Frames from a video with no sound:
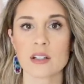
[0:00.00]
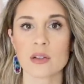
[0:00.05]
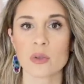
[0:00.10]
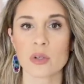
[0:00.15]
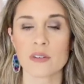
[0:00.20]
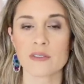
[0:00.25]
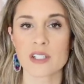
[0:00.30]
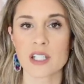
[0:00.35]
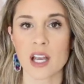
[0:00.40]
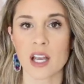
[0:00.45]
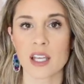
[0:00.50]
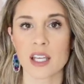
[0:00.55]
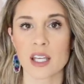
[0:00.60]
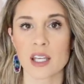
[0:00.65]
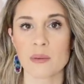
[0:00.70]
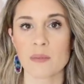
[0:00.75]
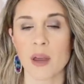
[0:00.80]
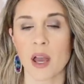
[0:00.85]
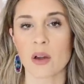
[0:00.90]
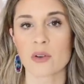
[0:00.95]
Louis Vuitton
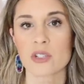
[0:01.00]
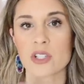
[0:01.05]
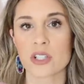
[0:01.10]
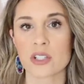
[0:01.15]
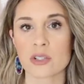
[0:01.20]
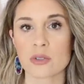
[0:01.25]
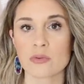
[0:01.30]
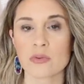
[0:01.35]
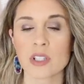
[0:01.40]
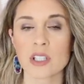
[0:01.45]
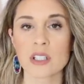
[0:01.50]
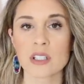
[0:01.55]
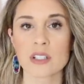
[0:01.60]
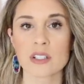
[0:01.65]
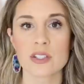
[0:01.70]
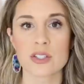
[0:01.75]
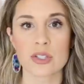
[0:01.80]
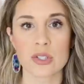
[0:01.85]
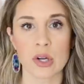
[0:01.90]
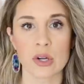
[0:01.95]
key pouch is a really
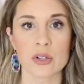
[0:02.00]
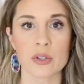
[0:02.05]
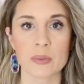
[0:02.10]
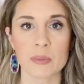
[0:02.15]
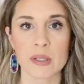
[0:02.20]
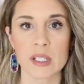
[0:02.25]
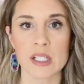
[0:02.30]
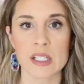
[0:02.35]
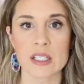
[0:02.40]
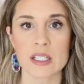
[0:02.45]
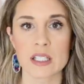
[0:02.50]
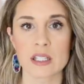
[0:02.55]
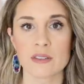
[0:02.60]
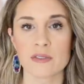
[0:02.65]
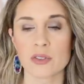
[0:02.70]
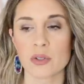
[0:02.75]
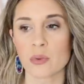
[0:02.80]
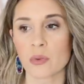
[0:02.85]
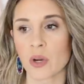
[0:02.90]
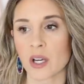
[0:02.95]
good starter piece
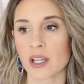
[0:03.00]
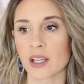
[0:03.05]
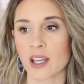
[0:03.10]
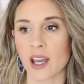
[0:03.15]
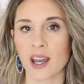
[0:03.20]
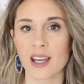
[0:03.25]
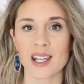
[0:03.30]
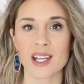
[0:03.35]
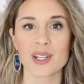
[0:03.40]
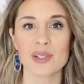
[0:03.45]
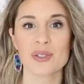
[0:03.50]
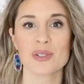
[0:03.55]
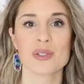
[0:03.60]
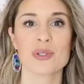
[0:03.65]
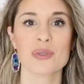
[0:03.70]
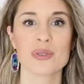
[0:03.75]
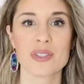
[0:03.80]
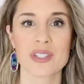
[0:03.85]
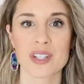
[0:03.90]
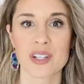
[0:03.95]
if you want to get
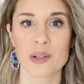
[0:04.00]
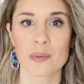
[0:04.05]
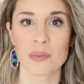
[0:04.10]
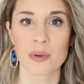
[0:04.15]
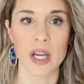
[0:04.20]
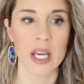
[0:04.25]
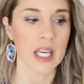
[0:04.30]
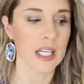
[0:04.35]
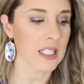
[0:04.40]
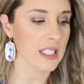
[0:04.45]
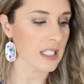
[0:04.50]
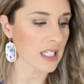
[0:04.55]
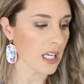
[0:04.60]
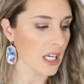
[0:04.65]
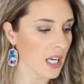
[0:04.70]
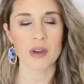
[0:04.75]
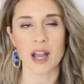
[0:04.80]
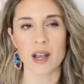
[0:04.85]
introduced to the brand.